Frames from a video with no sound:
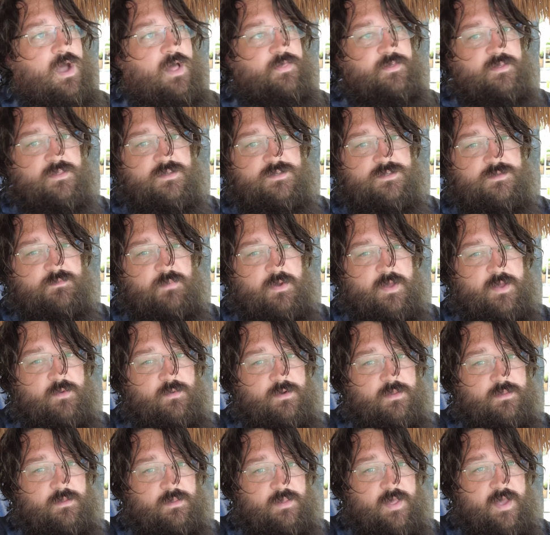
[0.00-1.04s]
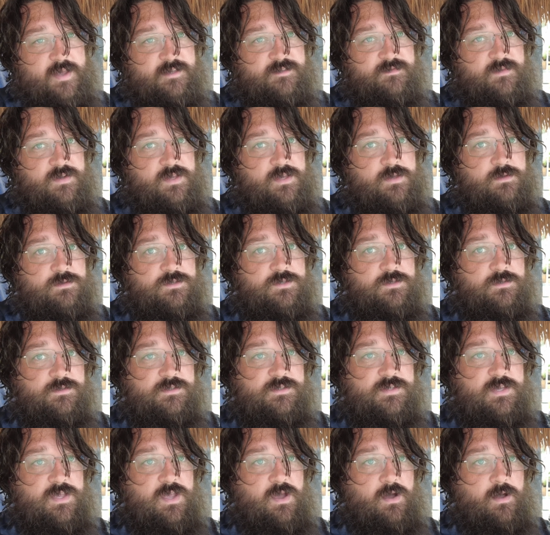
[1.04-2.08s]
think this is probably one of the last videos you'll
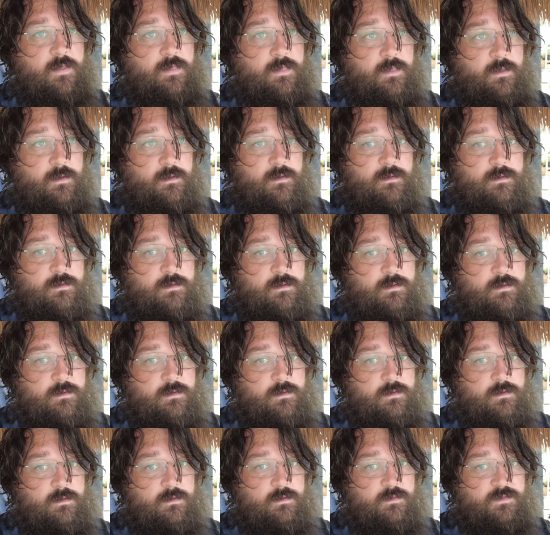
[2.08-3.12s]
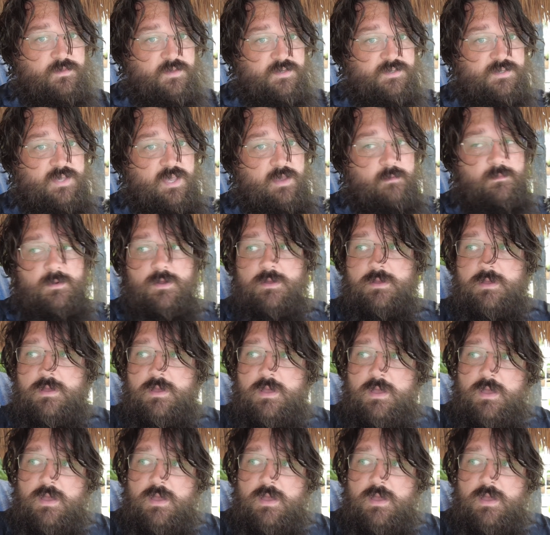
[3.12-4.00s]
see on this camera.